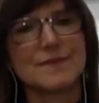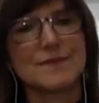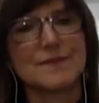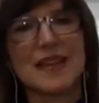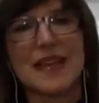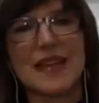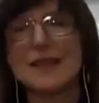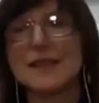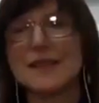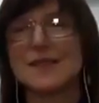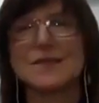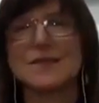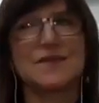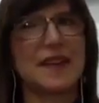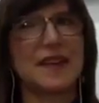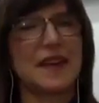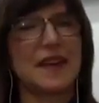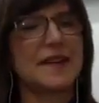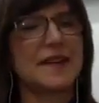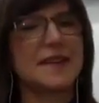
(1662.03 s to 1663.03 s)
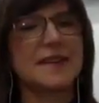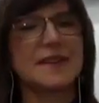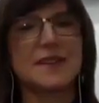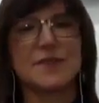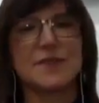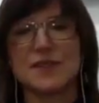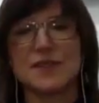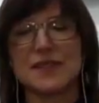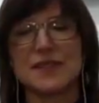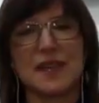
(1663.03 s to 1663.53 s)
It's a very
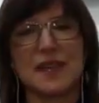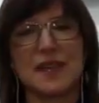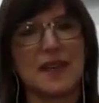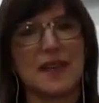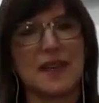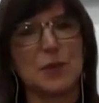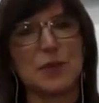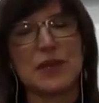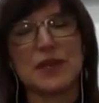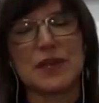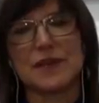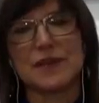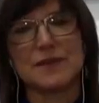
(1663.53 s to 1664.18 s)
different dynamic.